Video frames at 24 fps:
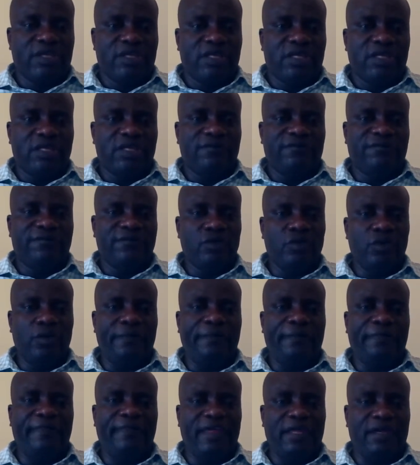if
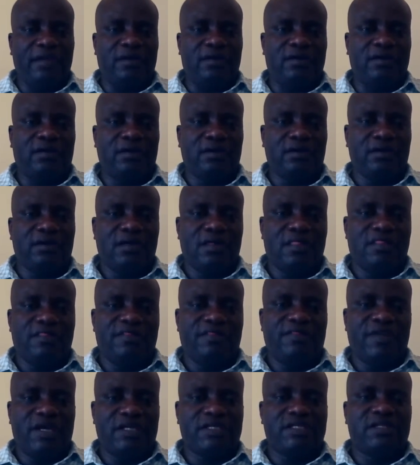you think
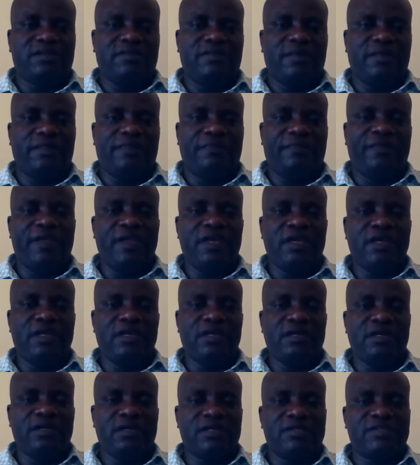that the
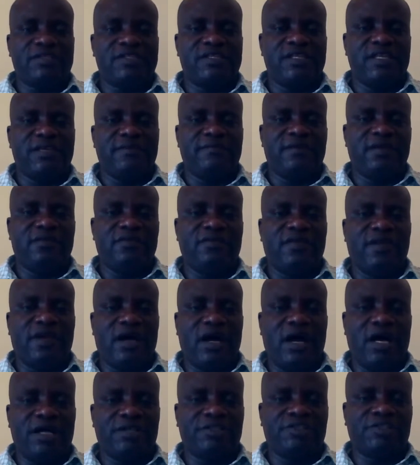thing receiving
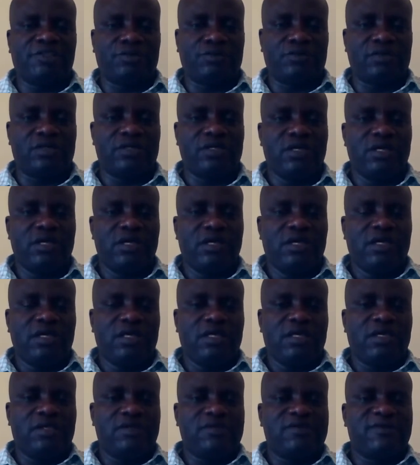the action
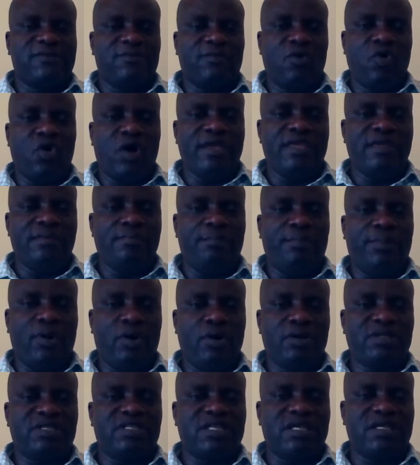is more
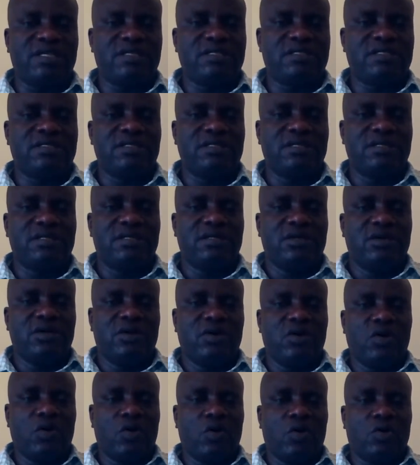important
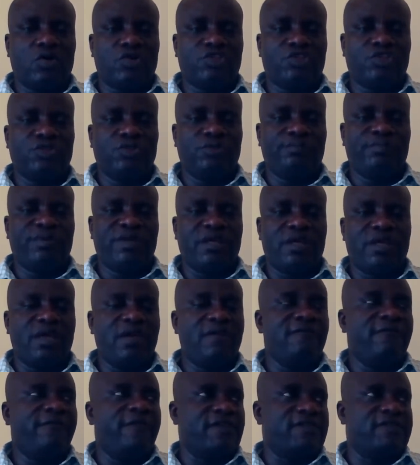or should be
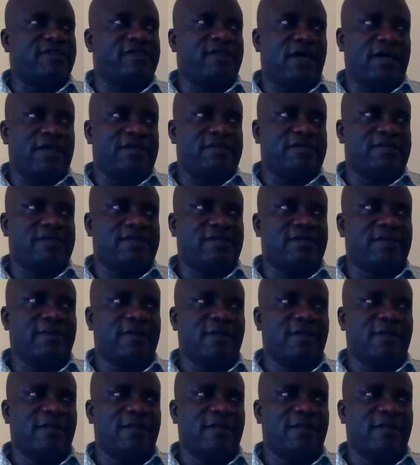emphasized,